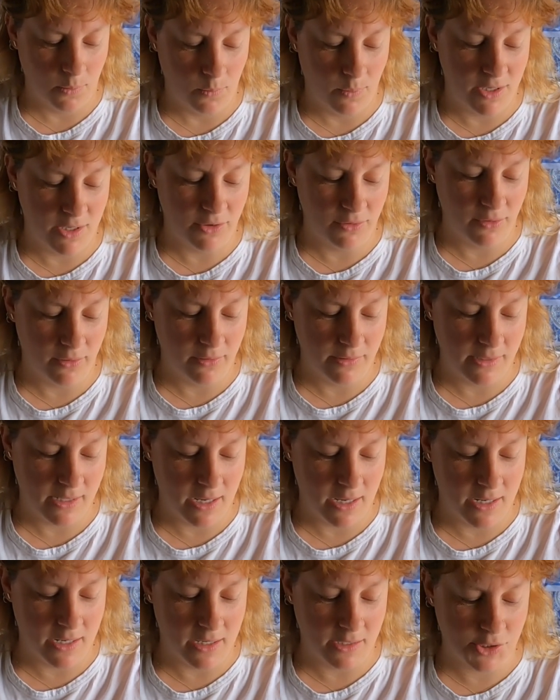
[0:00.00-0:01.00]
when you're
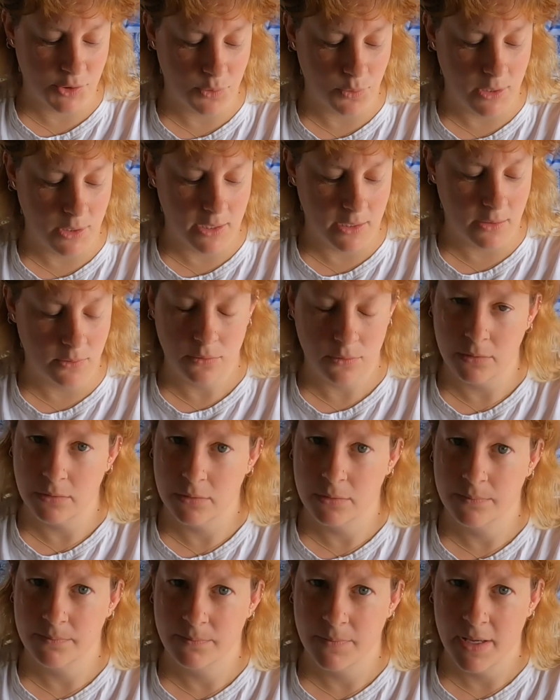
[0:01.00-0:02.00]
at a toilet or
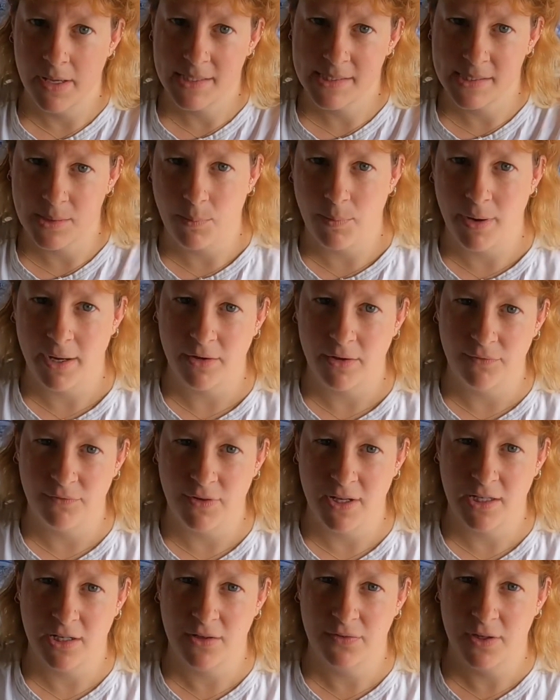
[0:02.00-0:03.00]
somewhere
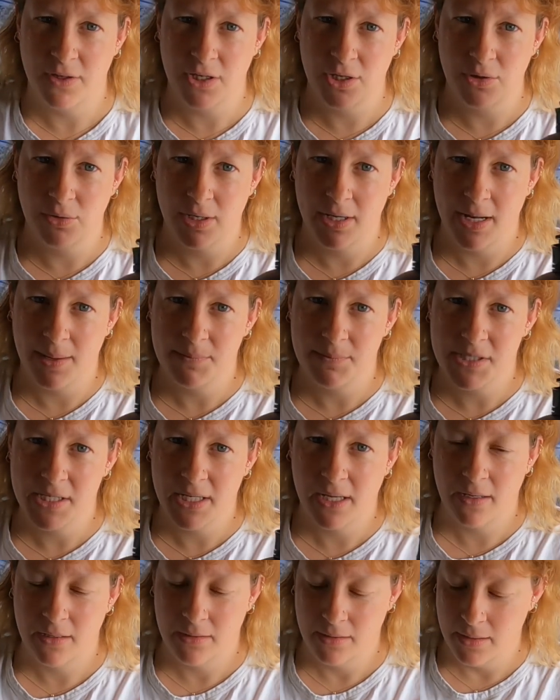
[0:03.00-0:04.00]
convenient that you can empty
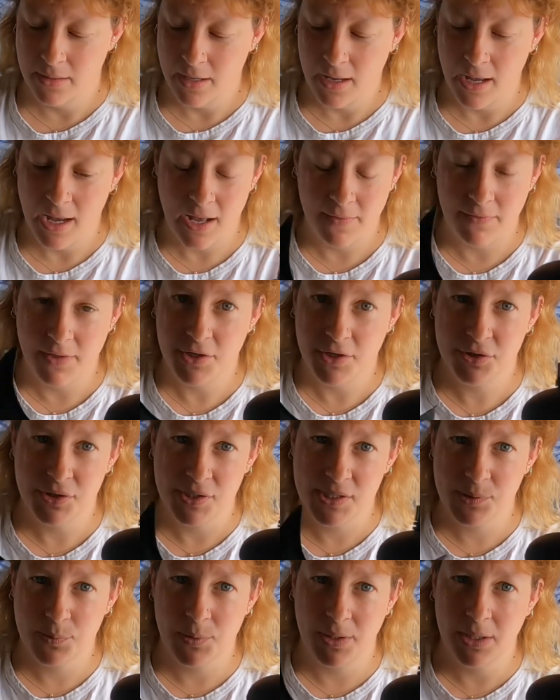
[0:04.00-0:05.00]
it, and then you
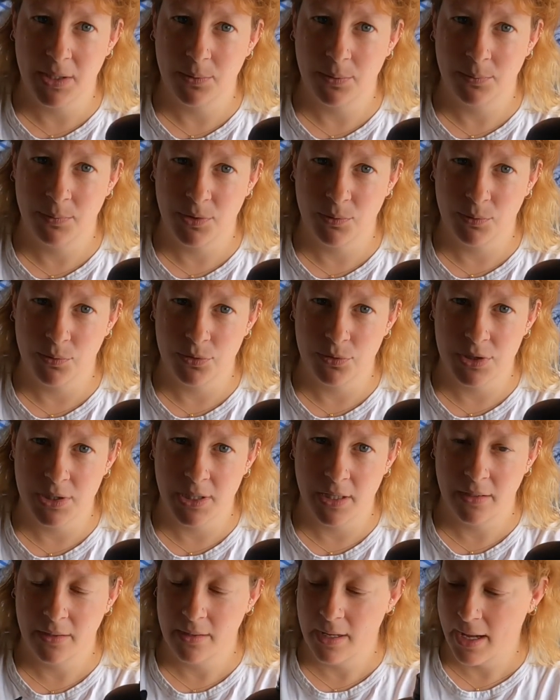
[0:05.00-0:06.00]
just swill it with water,